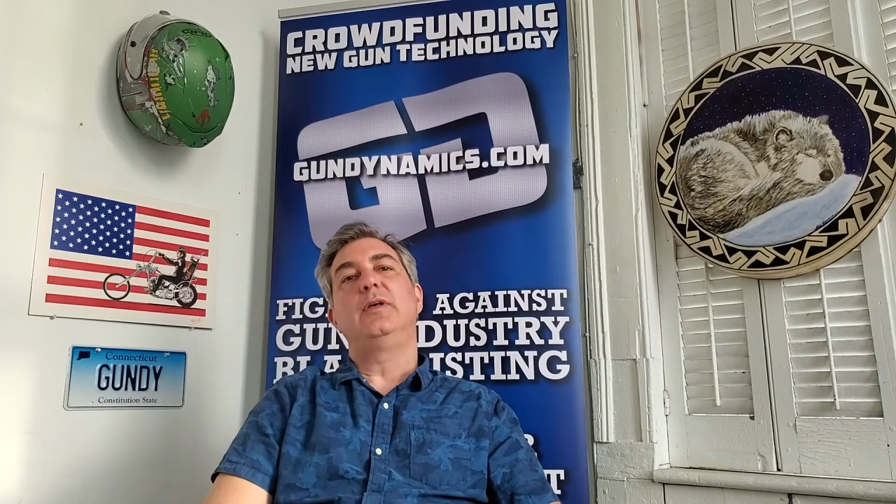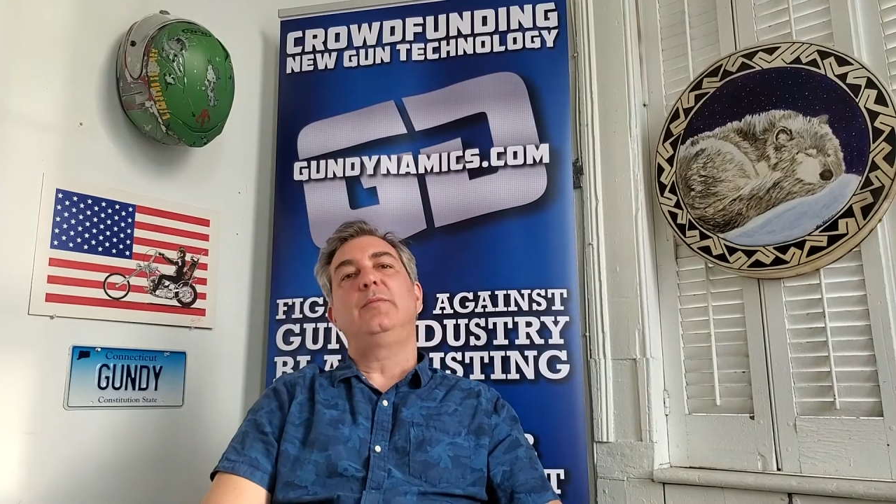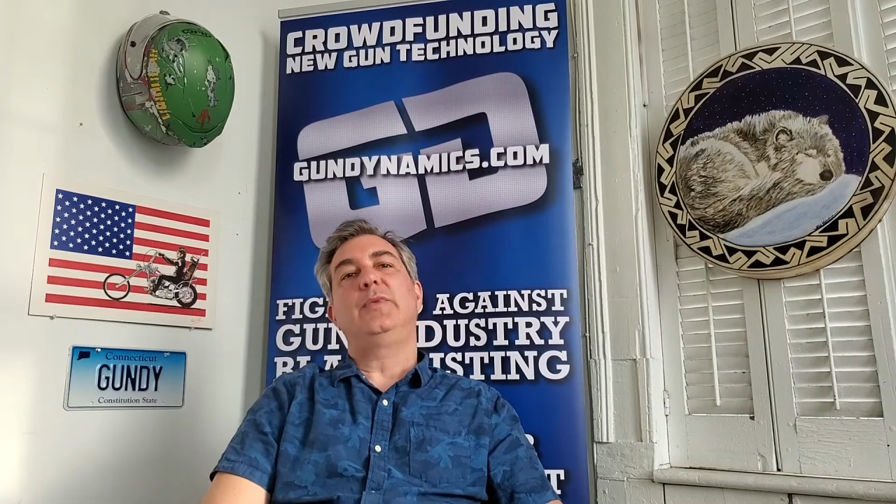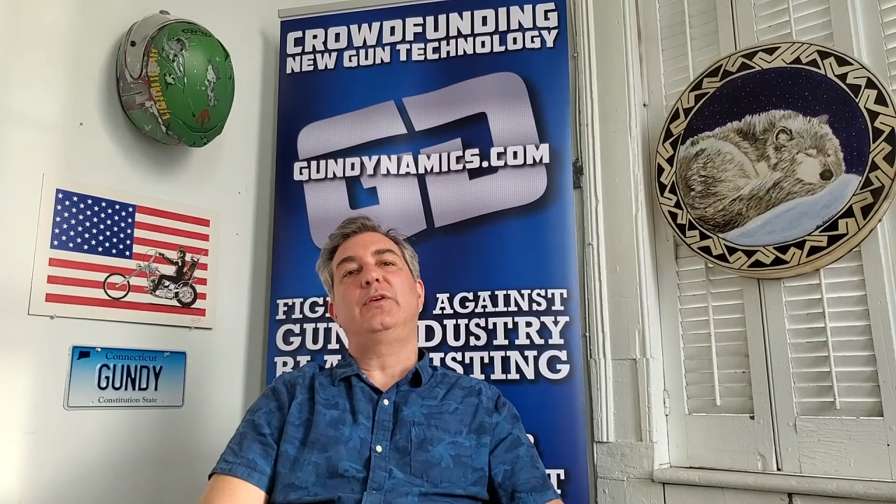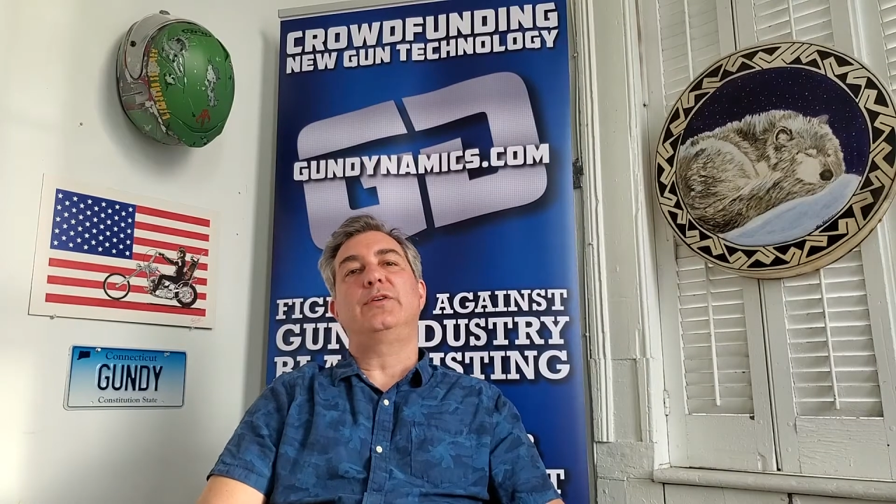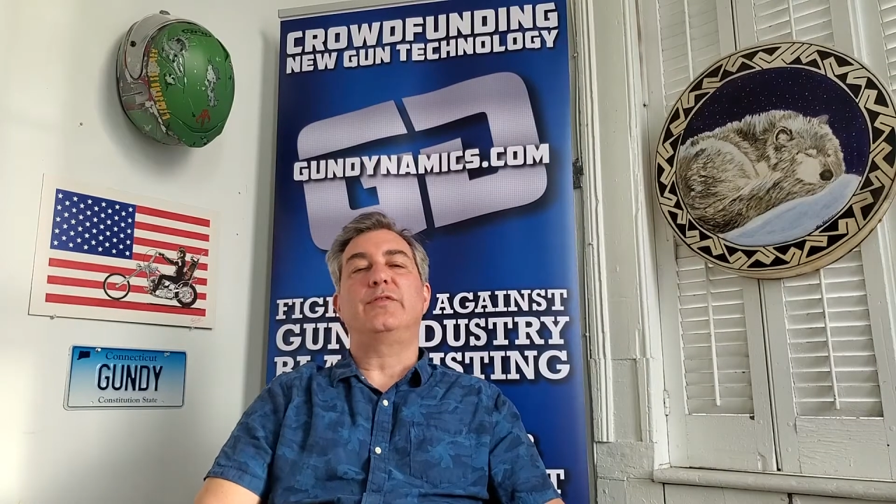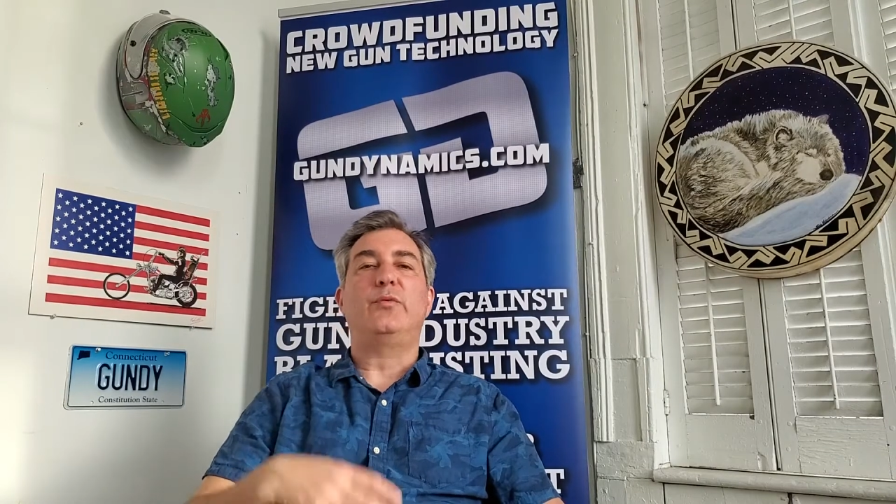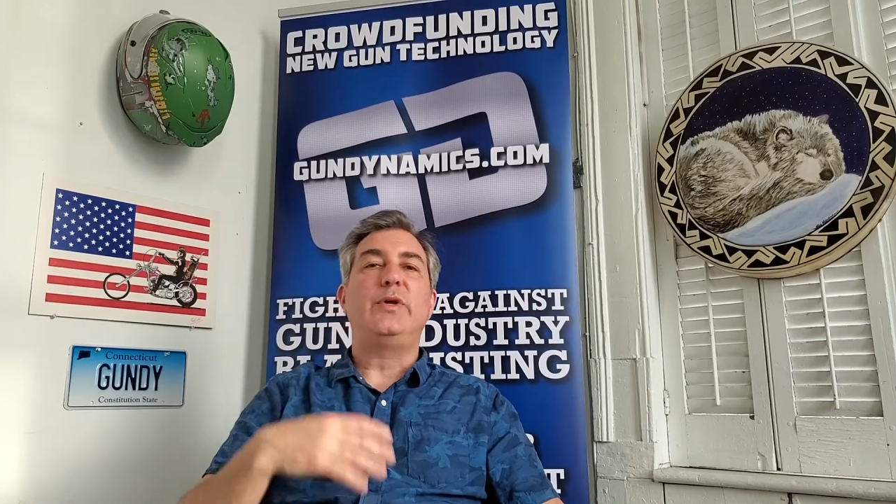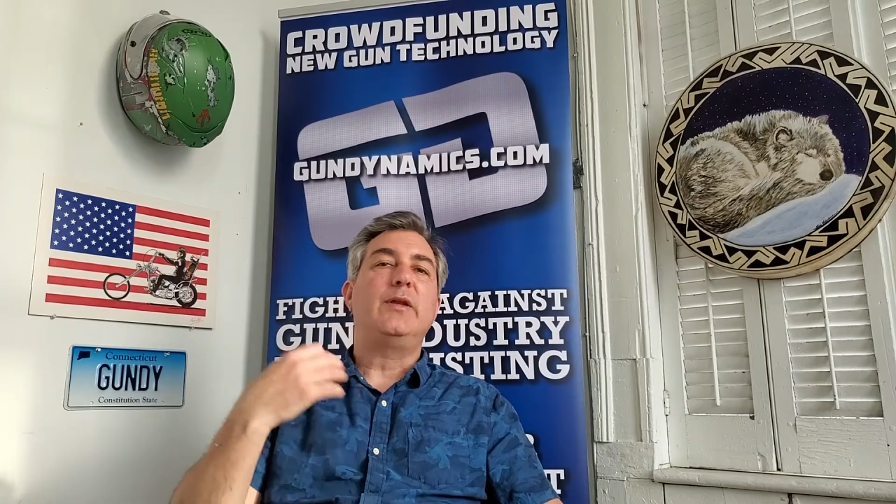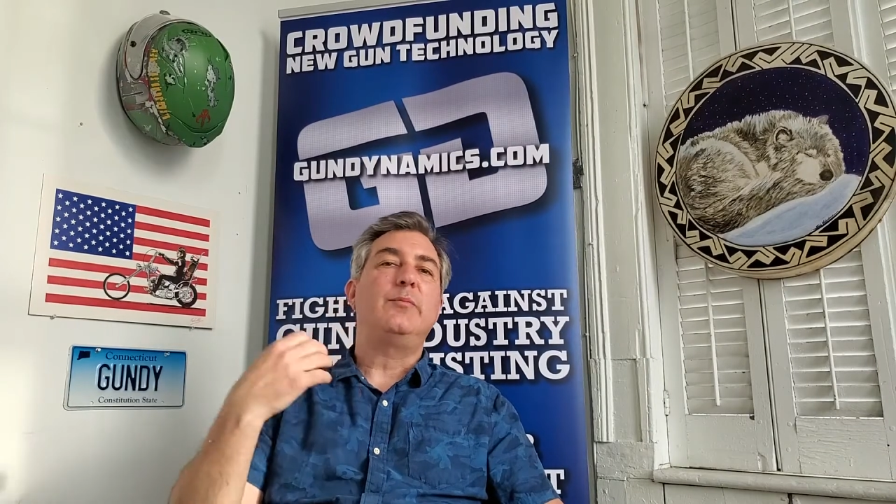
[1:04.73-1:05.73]
because if
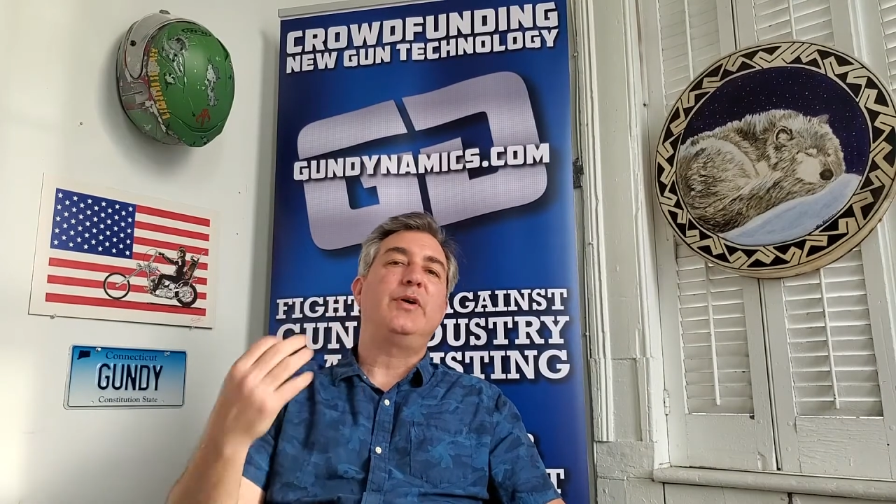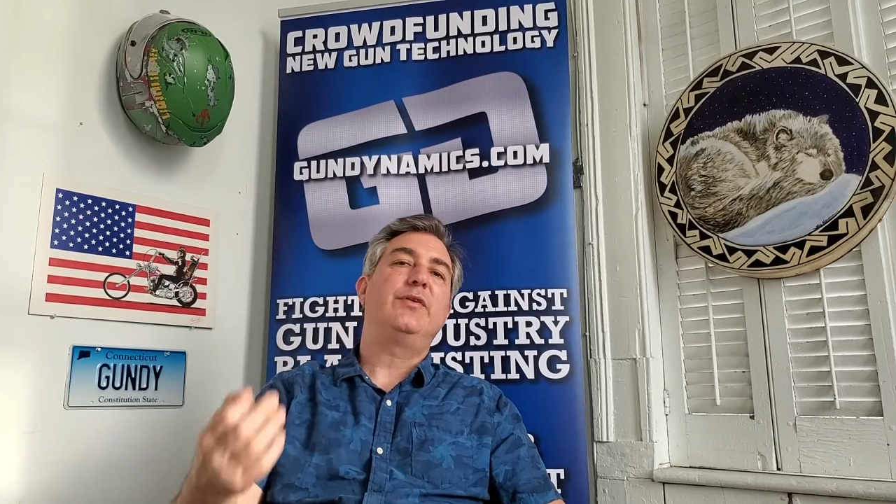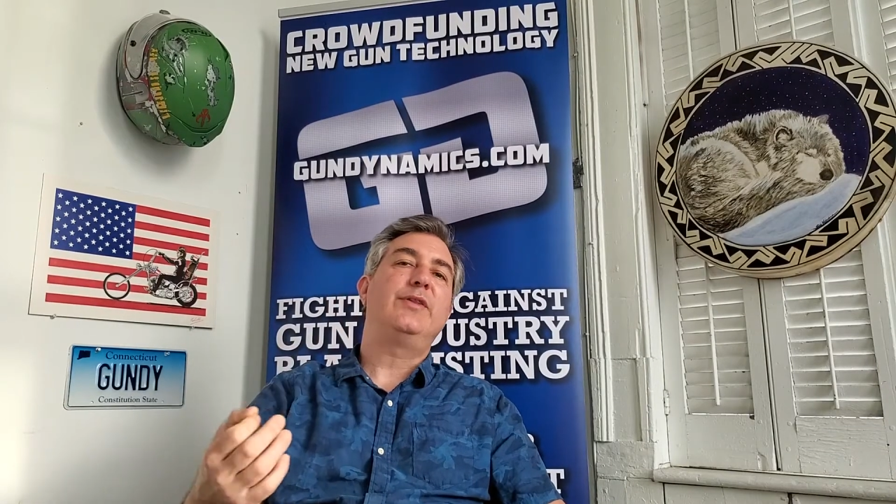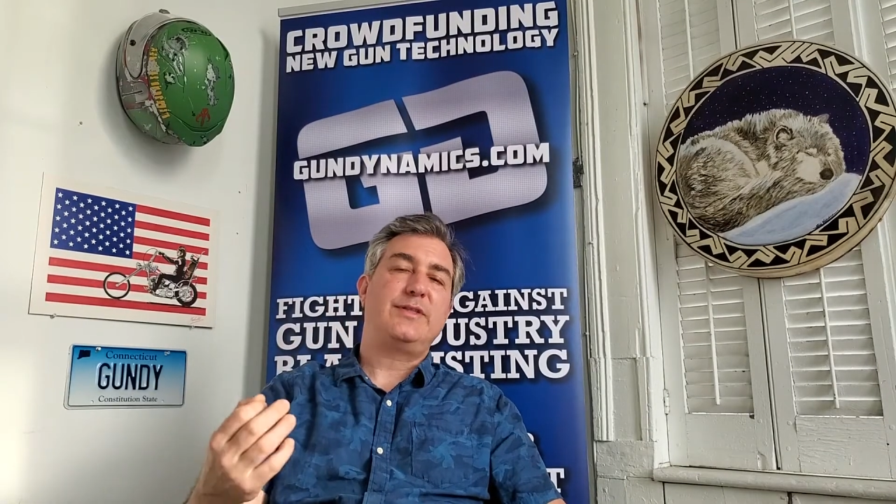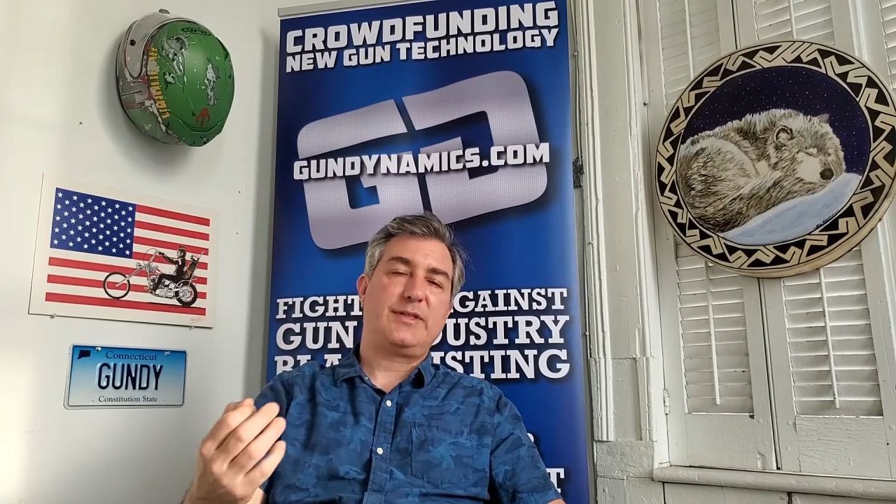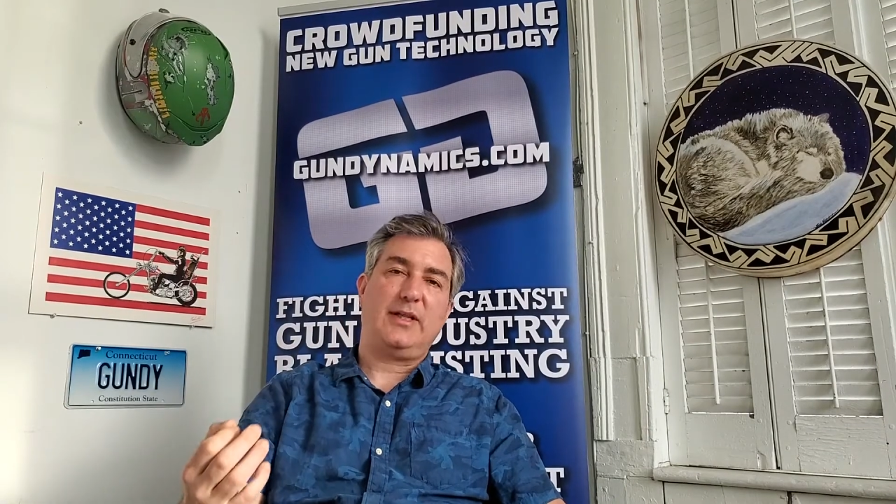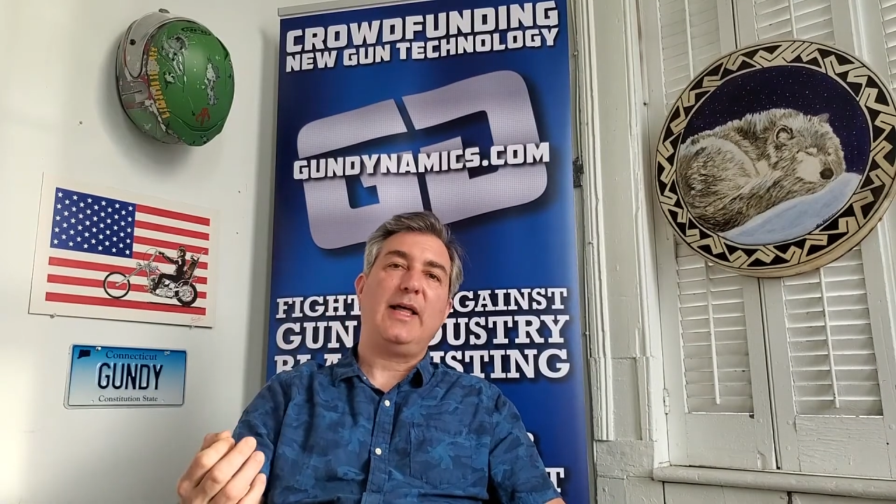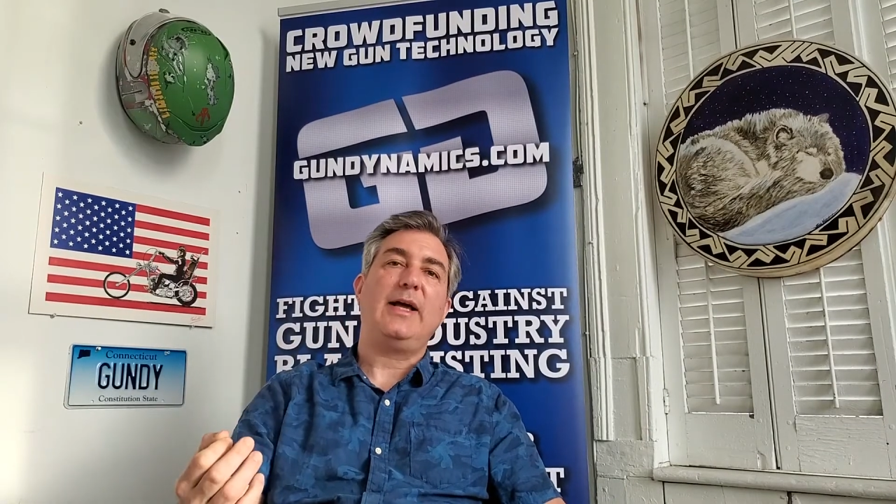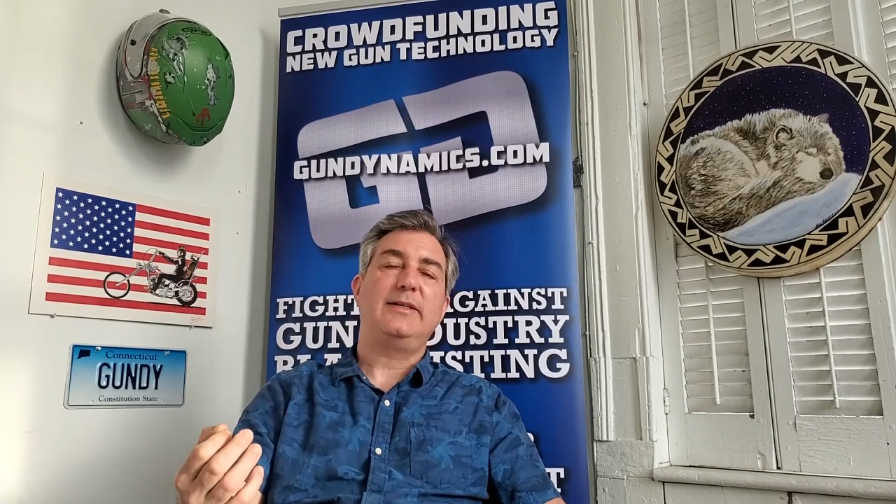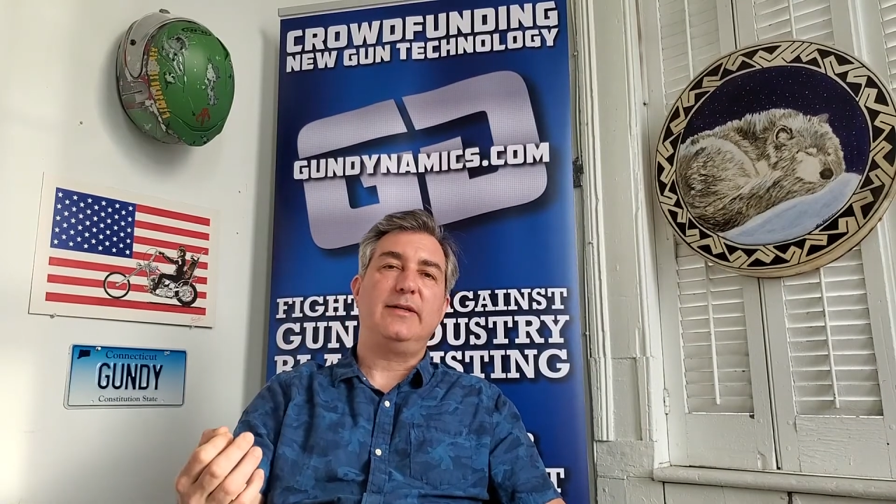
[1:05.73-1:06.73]
we could build this
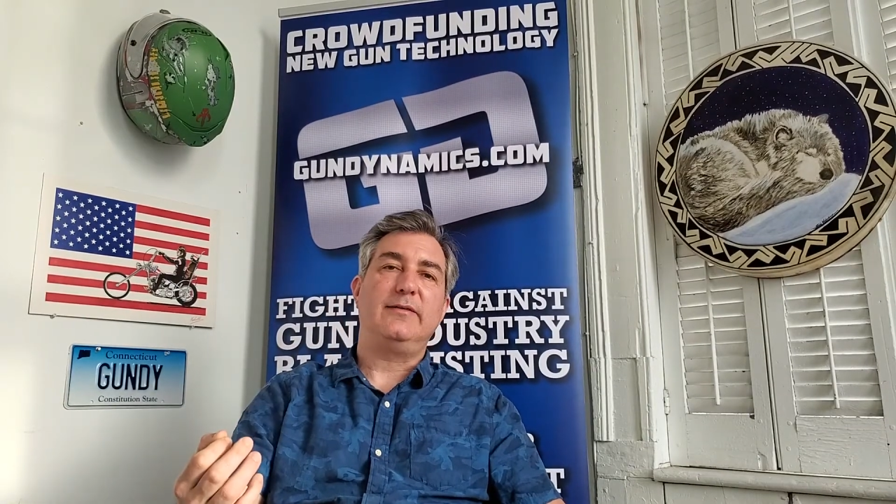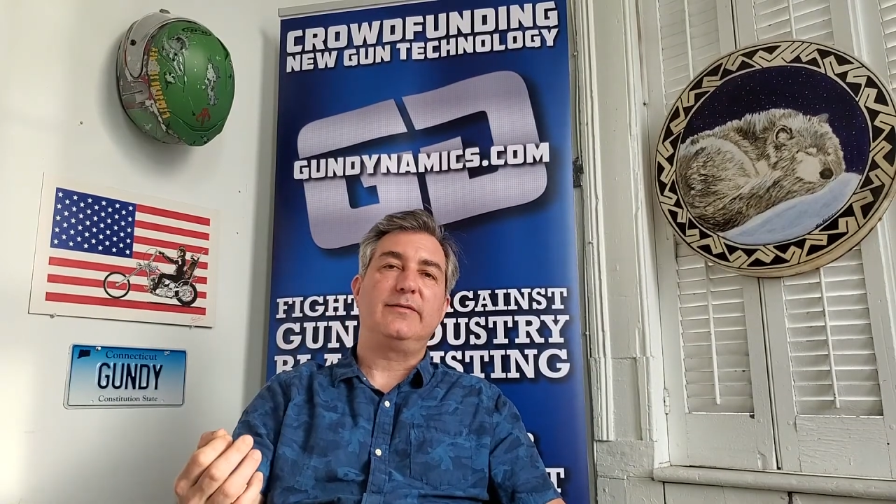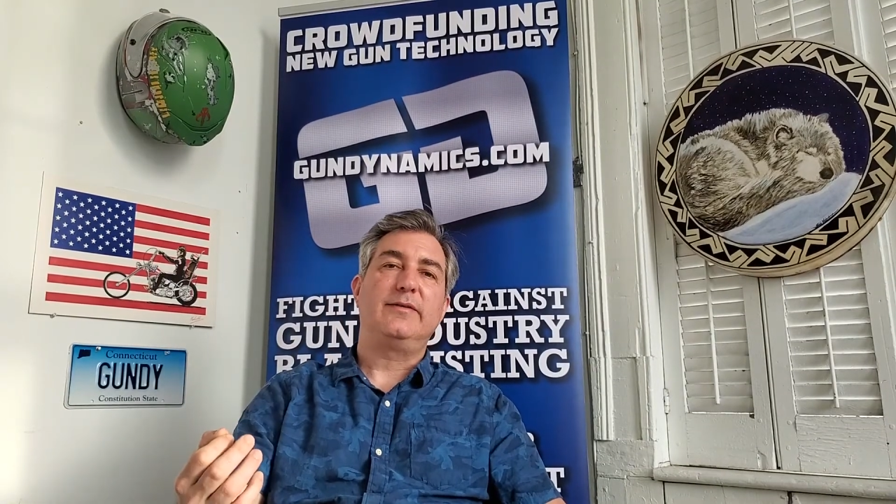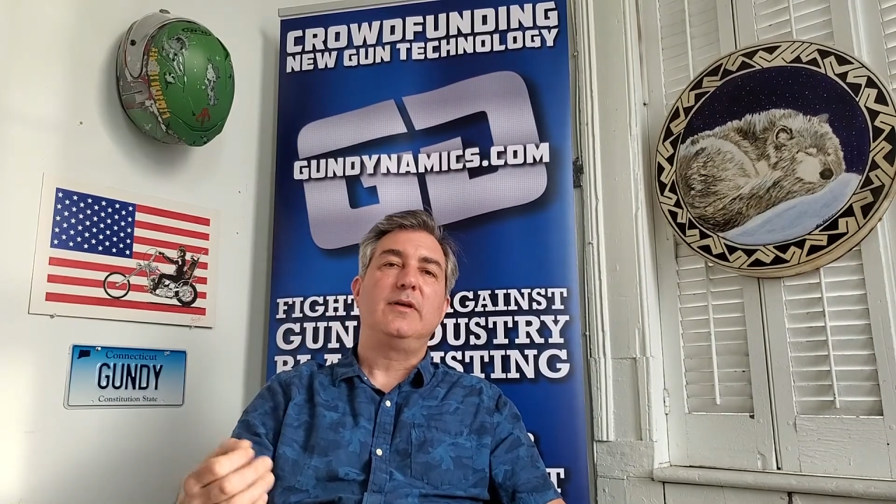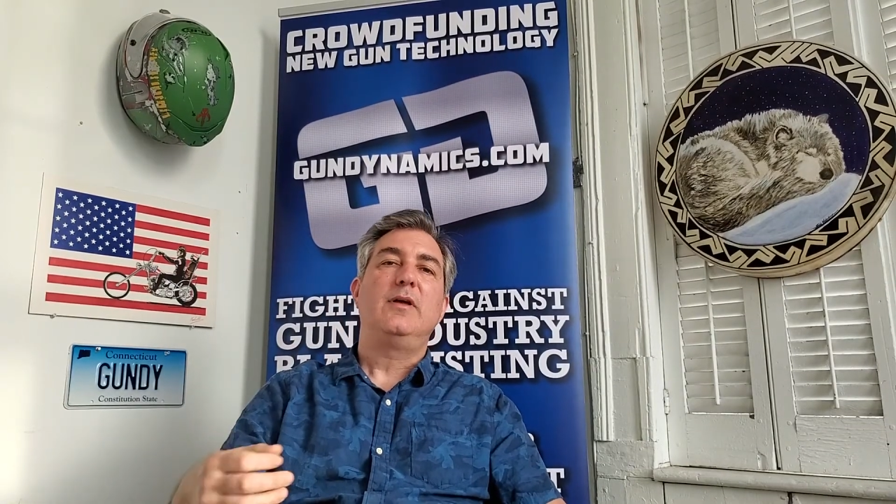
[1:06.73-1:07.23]
collective,